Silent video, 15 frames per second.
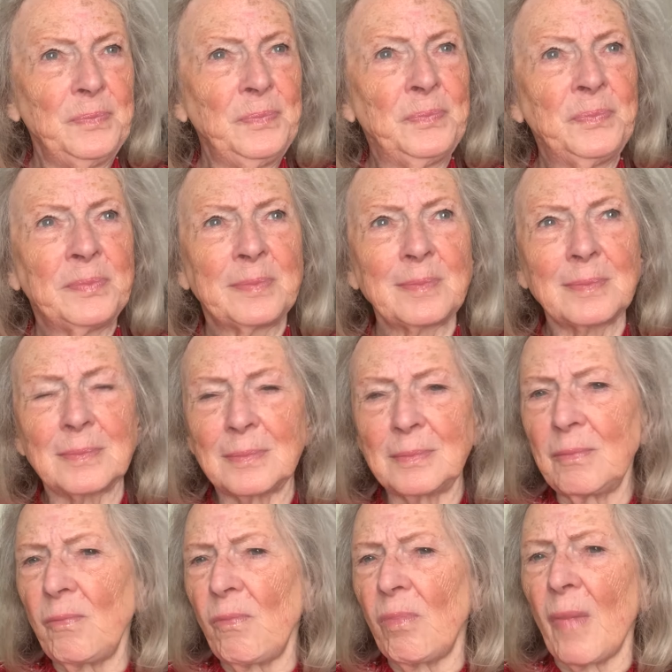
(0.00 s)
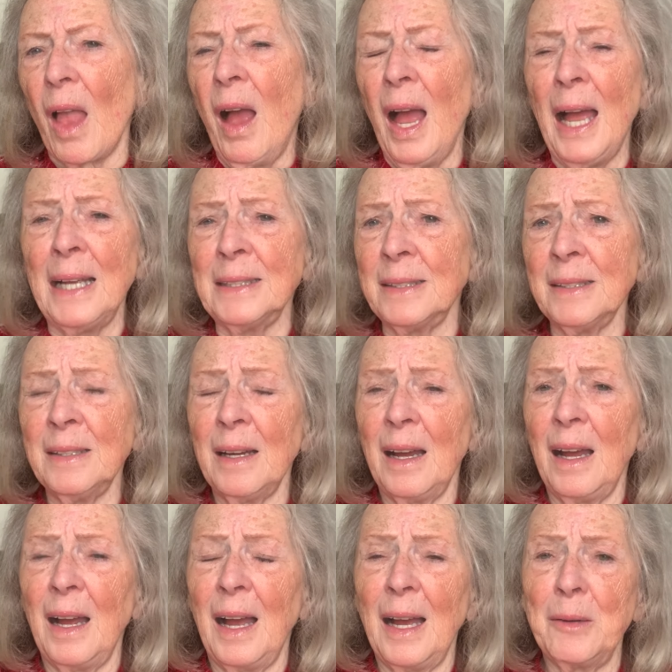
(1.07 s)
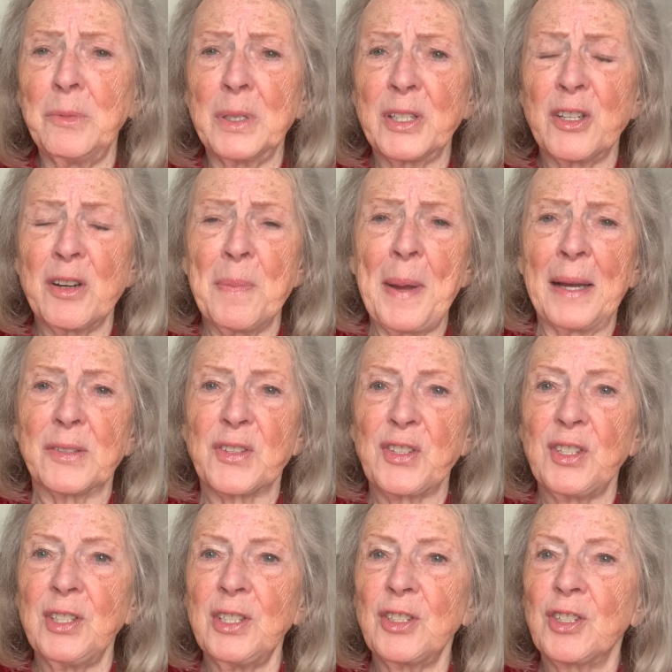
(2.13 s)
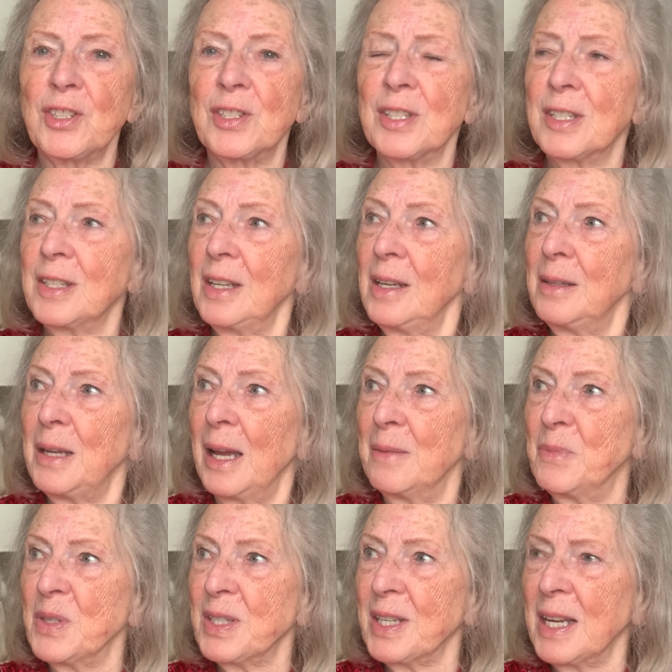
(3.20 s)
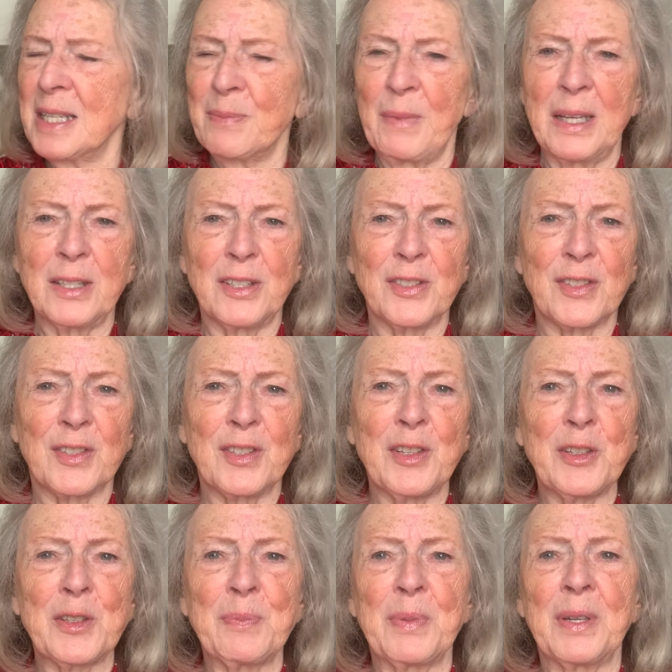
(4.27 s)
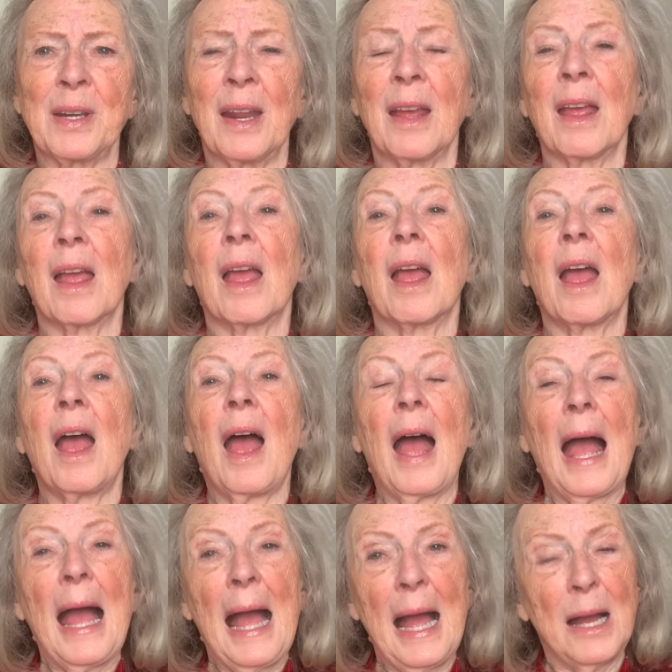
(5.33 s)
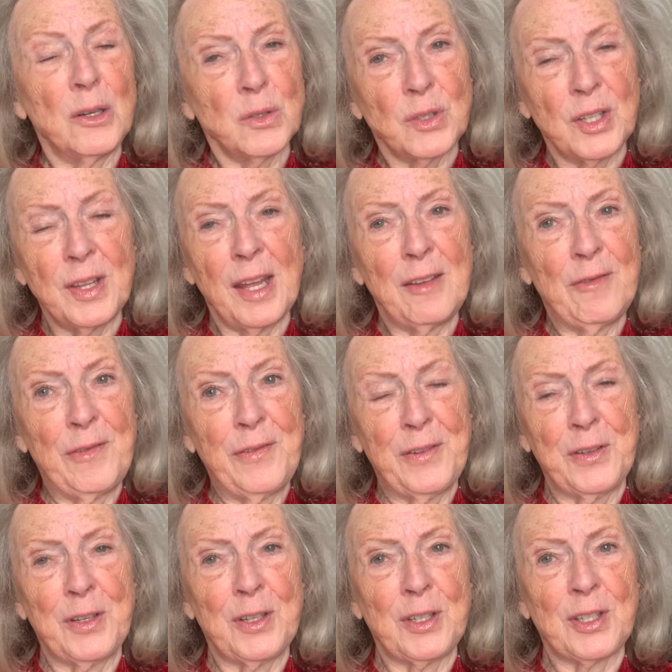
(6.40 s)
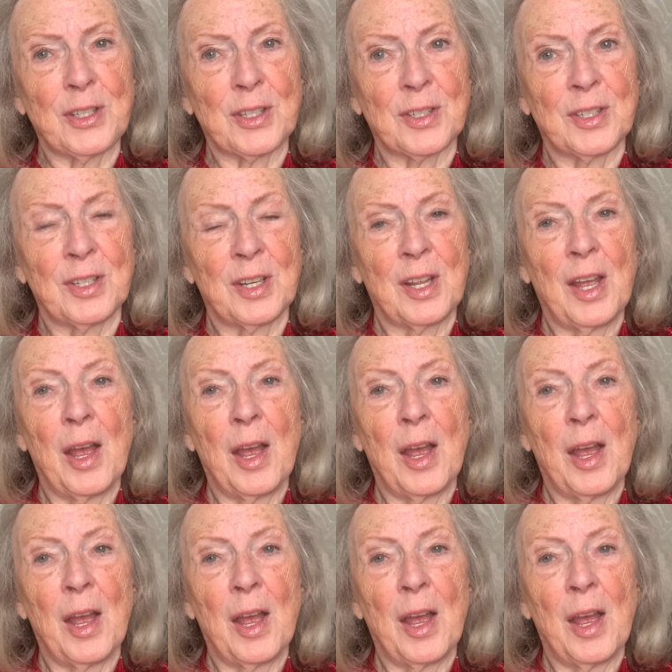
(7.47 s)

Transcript: And I wonder about surgeons. I must ask my cousin's husband, how do they first